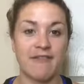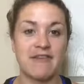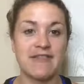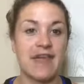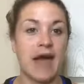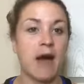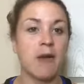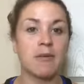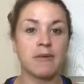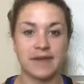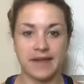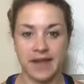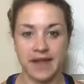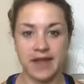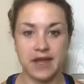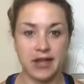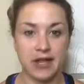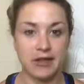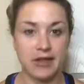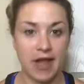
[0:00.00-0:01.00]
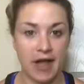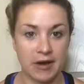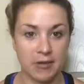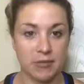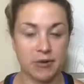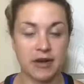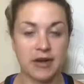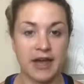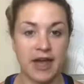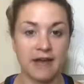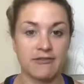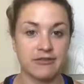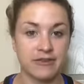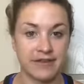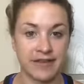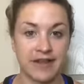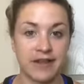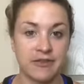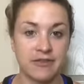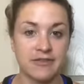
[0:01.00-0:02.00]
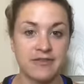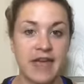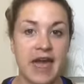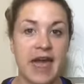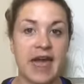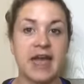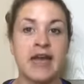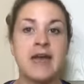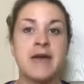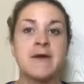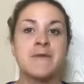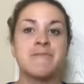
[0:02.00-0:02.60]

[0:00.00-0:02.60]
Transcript: And that was like clockwork every single day.